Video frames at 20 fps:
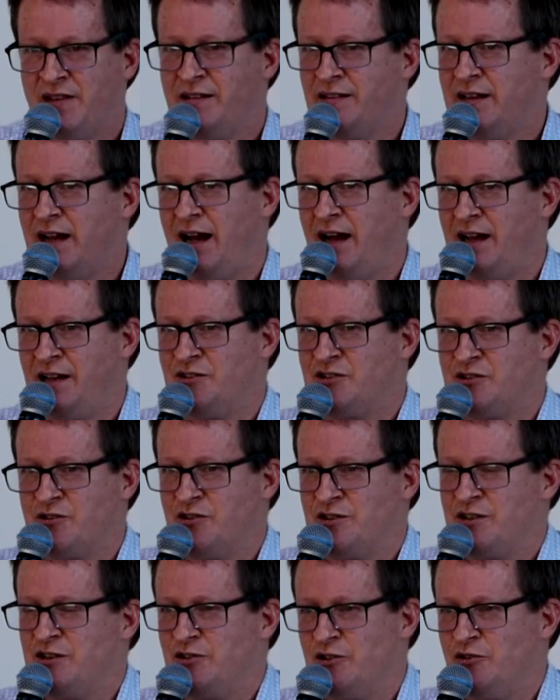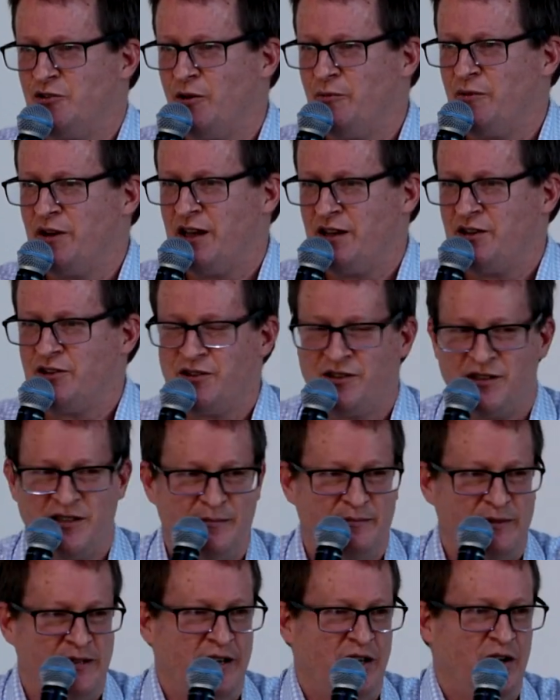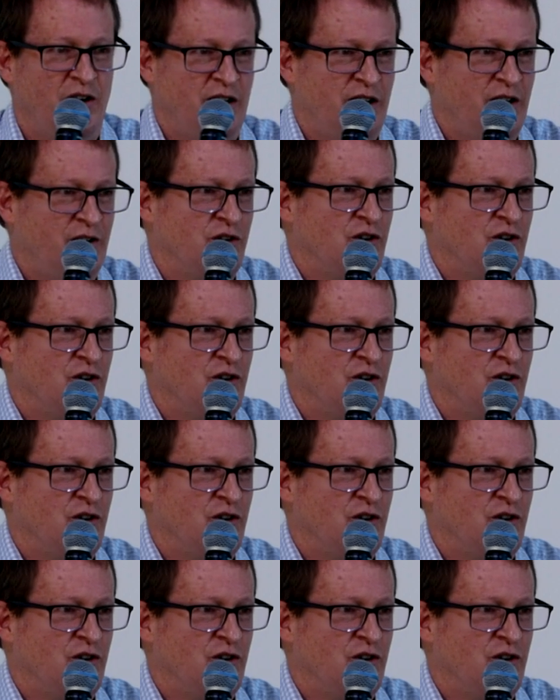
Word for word: that in certain denominations, to be a leader,